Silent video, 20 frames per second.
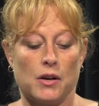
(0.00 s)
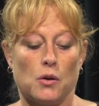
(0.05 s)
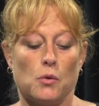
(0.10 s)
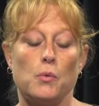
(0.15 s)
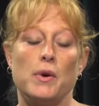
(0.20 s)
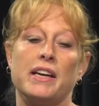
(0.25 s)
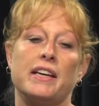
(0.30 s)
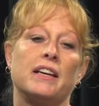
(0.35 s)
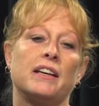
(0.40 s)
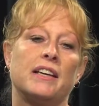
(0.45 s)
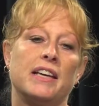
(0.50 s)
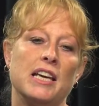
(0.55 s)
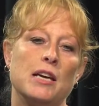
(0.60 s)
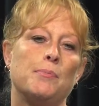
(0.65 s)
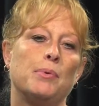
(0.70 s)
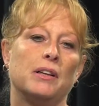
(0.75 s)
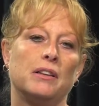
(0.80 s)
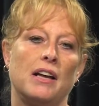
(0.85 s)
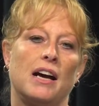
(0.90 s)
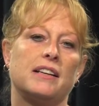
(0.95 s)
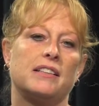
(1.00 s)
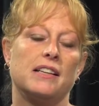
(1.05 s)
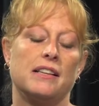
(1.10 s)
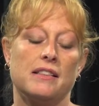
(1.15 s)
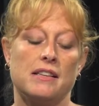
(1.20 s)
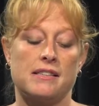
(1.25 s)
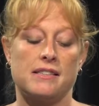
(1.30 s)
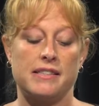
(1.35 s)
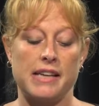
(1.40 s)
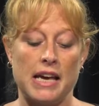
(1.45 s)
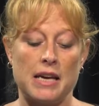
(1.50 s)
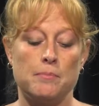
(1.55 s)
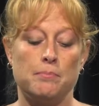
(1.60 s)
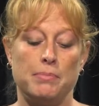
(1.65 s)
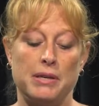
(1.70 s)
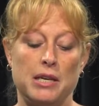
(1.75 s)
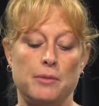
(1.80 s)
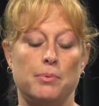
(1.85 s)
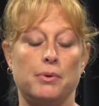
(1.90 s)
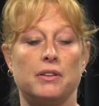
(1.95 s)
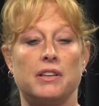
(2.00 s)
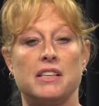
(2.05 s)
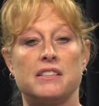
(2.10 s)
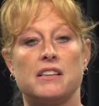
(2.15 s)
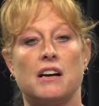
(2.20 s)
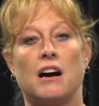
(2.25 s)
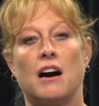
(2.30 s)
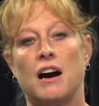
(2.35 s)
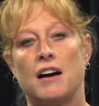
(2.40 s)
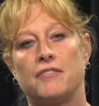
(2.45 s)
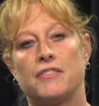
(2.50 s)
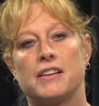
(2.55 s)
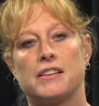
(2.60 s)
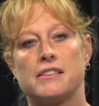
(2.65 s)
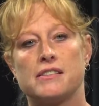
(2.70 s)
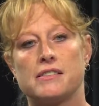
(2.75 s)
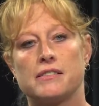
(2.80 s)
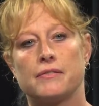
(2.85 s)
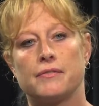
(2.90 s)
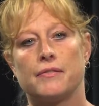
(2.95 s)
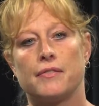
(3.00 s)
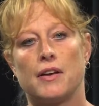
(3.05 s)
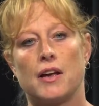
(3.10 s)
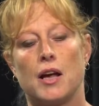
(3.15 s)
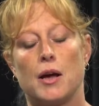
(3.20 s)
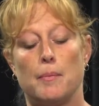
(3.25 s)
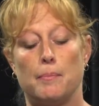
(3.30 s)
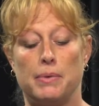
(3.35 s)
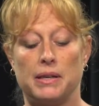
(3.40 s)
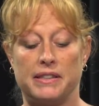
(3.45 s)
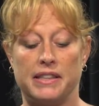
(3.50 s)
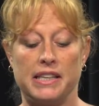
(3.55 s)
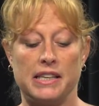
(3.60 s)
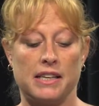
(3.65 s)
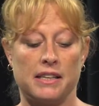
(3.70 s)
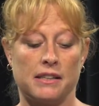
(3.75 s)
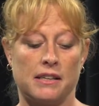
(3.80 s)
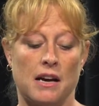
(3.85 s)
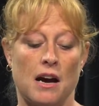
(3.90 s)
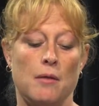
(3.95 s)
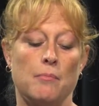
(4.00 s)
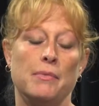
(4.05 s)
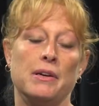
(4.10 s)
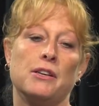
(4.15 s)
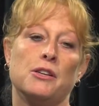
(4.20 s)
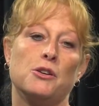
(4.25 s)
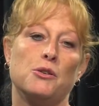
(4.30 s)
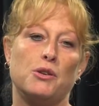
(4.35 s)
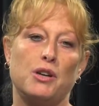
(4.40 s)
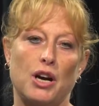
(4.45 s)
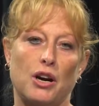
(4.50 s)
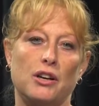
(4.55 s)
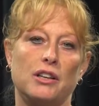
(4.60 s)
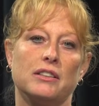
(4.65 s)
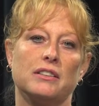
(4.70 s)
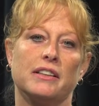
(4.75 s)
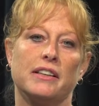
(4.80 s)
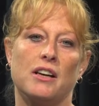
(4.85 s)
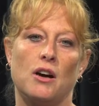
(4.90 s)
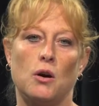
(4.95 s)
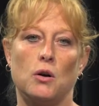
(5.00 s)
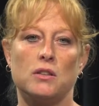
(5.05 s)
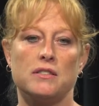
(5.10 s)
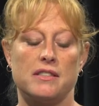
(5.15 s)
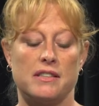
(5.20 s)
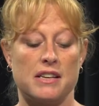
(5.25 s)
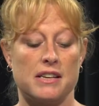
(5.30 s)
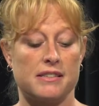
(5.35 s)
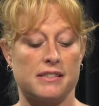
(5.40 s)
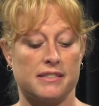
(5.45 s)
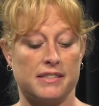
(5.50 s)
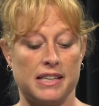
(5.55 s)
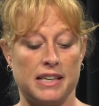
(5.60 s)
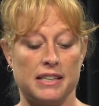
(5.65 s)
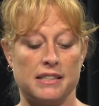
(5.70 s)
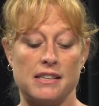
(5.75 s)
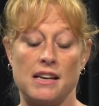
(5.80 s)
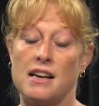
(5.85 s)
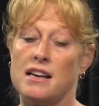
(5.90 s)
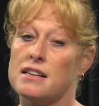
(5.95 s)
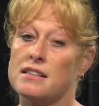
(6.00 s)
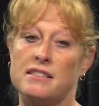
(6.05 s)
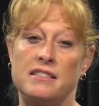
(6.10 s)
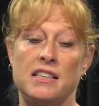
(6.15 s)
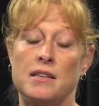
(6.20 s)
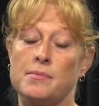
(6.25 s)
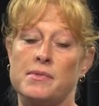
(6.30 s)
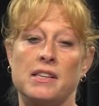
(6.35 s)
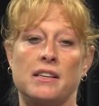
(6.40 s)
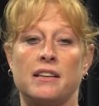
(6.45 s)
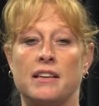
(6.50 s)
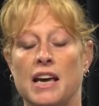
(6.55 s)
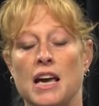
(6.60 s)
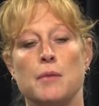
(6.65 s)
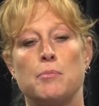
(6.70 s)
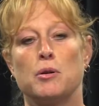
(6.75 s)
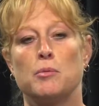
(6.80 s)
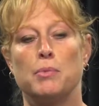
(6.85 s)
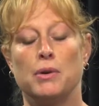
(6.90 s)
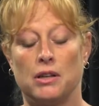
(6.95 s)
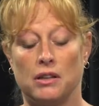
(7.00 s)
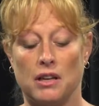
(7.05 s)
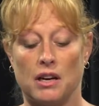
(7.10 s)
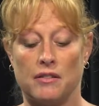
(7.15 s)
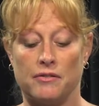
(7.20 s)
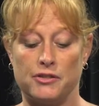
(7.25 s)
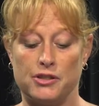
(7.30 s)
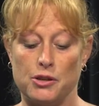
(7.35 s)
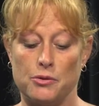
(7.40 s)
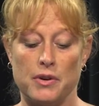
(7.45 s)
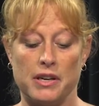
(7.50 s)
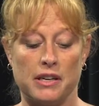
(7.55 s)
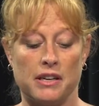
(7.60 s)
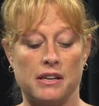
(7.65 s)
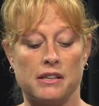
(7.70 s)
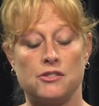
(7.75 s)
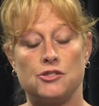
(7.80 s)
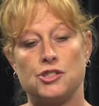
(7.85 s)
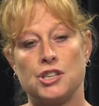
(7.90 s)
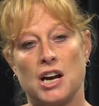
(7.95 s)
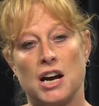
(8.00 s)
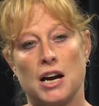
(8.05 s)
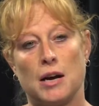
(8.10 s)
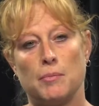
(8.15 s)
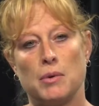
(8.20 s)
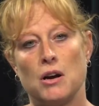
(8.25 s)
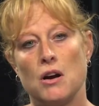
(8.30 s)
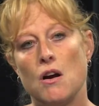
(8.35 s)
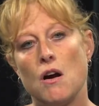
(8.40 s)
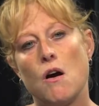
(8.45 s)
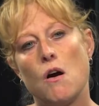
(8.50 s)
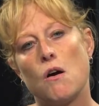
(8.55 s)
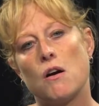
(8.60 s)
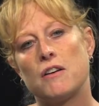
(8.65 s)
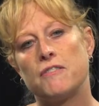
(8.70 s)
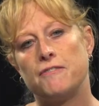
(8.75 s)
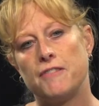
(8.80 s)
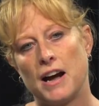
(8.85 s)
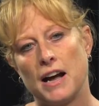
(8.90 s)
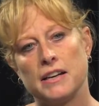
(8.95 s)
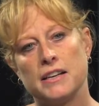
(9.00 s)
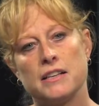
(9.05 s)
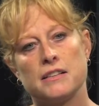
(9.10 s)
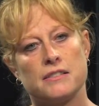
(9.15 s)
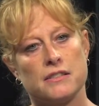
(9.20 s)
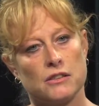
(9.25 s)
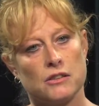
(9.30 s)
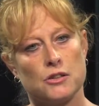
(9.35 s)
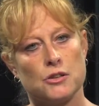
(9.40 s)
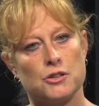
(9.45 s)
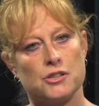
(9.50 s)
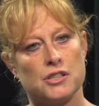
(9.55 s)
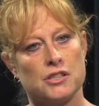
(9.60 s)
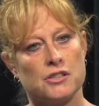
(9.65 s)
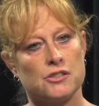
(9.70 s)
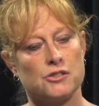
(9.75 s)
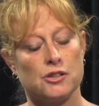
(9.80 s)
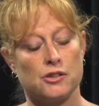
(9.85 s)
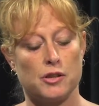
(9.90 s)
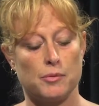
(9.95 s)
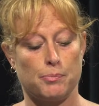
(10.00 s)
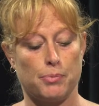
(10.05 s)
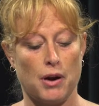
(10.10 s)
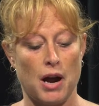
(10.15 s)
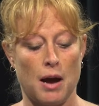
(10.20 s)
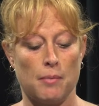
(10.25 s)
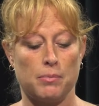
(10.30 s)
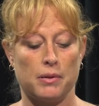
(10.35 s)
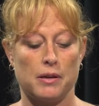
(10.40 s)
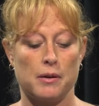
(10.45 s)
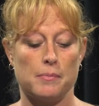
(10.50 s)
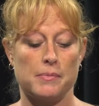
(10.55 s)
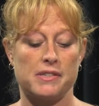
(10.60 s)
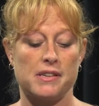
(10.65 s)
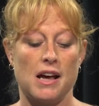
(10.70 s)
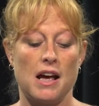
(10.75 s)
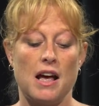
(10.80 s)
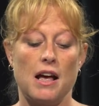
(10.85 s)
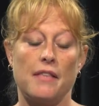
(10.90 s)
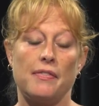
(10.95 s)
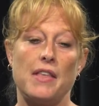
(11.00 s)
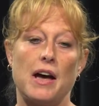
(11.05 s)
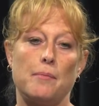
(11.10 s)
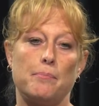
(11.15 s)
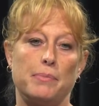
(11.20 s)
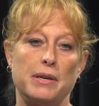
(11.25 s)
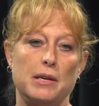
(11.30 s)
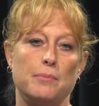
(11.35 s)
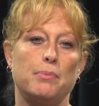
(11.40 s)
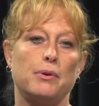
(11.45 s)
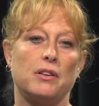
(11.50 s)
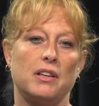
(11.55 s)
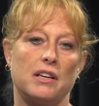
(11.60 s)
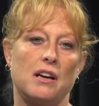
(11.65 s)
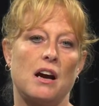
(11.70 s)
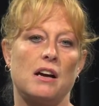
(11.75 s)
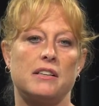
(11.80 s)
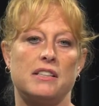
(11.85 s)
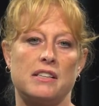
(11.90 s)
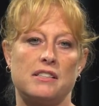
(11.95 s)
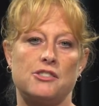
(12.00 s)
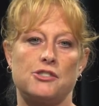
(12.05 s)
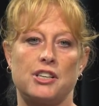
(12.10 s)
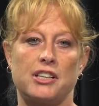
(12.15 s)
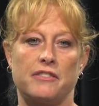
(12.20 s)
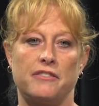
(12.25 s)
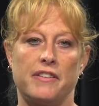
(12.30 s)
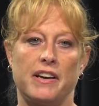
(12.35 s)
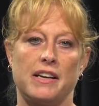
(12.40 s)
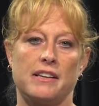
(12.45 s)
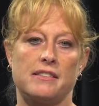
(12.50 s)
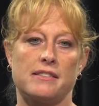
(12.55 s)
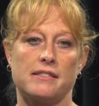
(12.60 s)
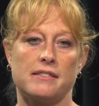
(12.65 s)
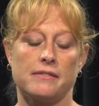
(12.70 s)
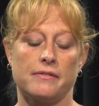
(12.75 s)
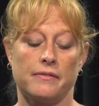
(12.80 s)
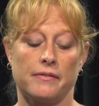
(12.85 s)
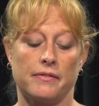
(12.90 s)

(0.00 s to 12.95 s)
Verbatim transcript: We can keep electing the same people into office, but the incumbent who currently holds this seat seems incapable of doing his job or finding solutions to the problems that people in our district face.